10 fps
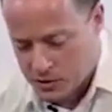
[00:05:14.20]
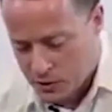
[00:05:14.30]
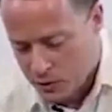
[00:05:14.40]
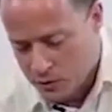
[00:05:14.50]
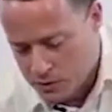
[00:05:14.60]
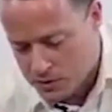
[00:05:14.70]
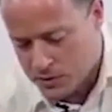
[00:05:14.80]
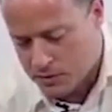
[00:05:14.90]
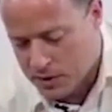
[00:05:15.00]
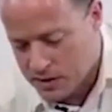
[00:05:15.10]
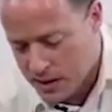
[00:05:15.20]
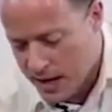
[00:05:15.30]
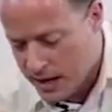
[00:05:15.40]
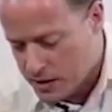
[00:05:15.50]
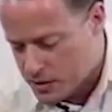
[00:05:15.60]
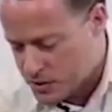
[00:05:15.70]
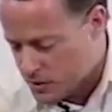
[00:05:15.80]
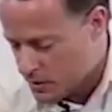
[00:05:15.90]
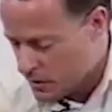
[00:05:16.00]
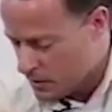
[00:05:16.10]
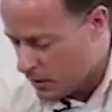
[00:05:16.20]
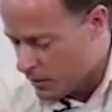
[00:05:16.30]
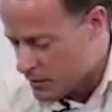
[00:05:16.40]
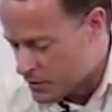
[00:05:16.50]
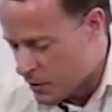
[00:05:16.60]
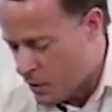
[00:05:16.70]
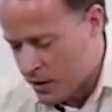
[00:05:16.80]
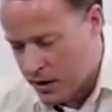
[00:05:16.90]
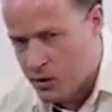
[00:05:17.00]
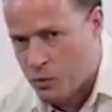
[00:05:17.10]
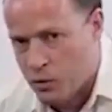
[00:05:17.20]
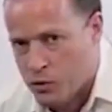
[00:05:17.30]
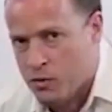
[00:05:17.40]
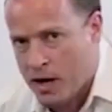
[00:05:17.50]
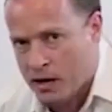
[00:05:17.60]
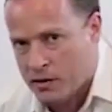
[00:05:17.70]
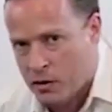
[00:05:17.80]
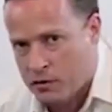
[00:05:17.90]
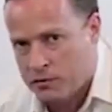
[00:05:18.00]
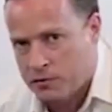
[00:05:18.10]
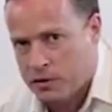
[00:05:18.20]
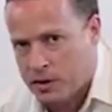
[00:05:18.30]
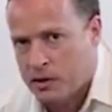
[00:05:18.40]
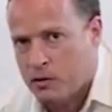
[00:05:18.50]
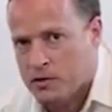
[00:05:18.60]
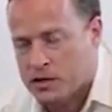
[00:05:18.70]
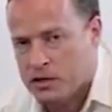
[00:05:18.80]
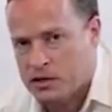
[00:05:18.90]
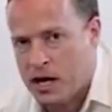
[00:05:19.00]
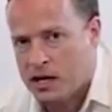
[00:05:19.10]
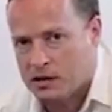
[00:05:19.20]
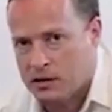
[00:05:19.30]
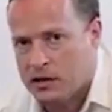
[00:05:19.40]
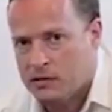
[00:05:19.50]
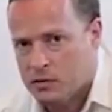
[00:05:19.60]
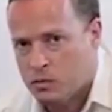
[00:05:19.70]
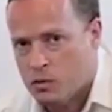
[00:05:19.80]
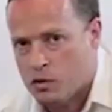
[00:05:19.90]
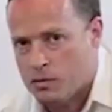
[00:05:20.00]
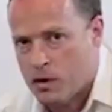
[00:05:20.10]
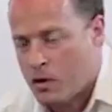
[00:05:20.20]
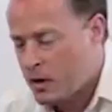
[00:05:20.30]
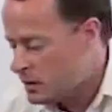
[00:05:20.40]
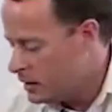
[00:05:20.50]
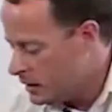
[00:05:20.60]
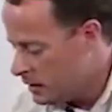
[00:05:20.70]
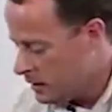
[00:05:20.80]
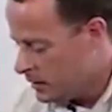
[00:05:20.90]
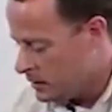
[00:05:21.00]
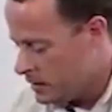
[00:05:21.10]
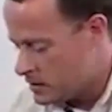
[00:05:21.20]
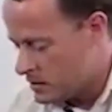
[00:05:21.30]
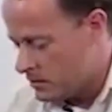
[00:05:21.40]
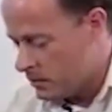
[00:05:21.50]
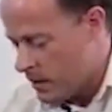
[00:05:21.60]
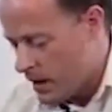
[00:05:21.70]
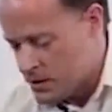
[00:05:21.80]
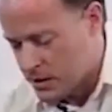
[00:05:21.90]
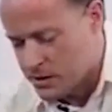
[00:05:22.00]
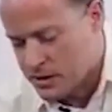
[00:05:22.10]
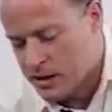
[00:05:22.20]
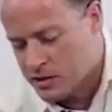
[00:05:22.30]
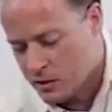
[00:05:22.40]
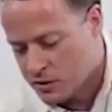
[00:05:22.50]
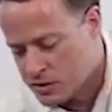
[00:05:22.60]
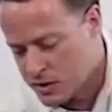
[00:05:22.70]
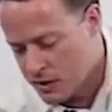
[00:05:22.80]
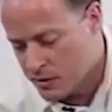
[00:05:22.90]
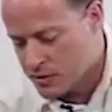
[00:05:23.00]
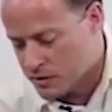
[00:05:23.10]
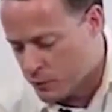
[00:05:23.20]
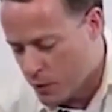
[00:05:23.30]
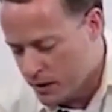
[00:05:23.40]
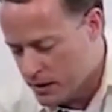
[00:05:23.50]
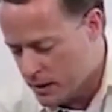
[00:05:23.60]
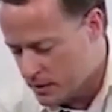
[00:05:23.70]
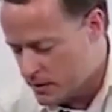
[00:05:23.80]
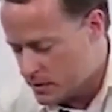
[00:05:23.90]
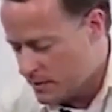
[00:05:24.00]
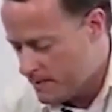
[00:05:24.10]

used, this edge on the side here will round off and then obviously start to leave some water behind. This, as you can see, it's got a series of wing nuts.